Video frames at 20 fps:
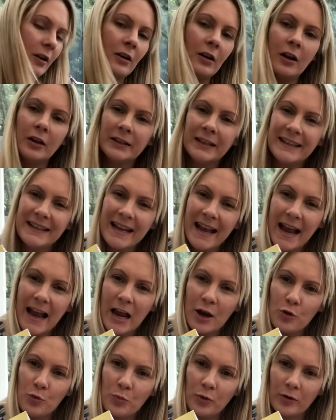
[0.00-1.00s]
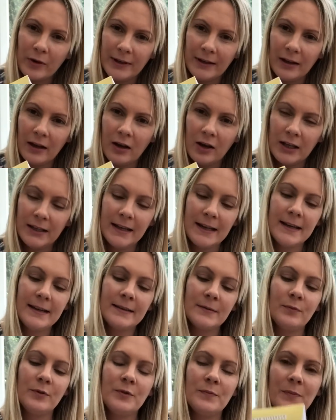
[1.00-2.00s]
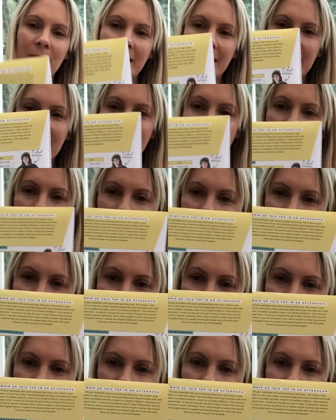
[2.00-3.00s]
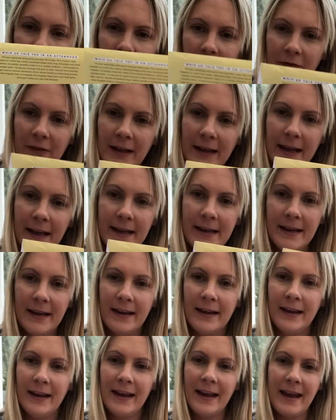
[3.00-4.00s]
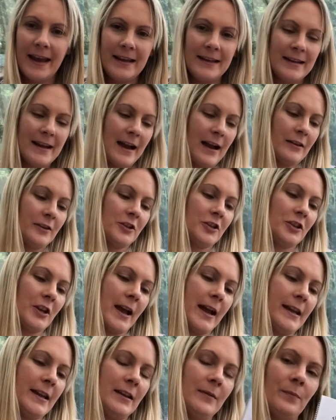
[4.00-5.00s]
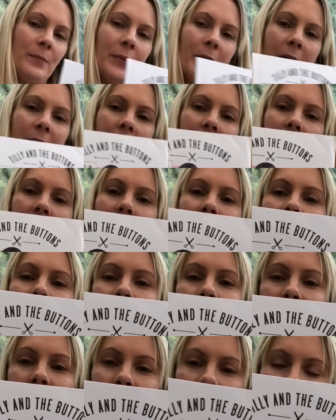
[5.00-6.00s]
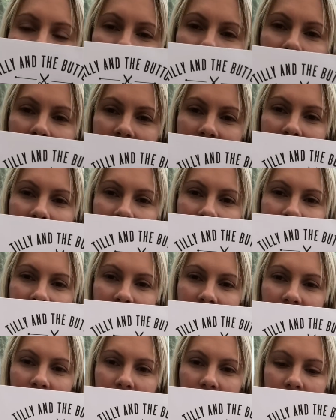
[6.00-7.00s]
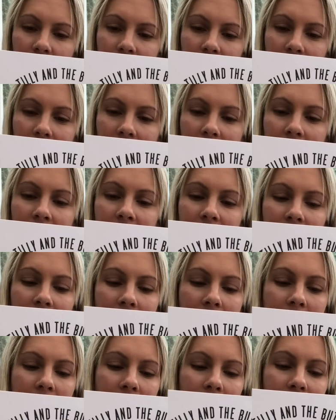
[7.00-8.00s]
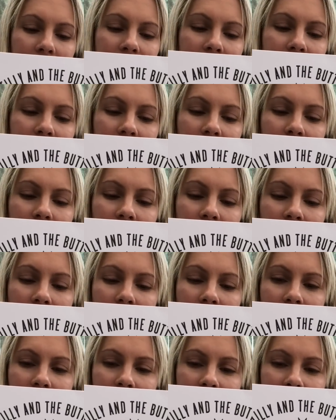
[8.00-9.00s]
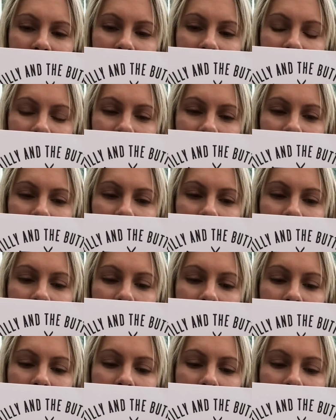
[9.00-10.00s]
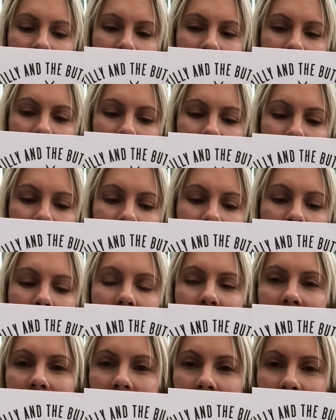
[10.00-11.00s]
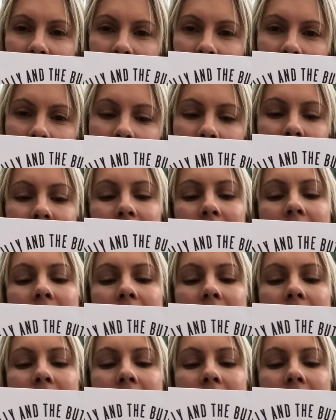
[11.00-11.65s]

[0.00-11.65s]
kind of now print like this would be lovely in that shape. So that's the Nora, and there's different variations with it. You can have the round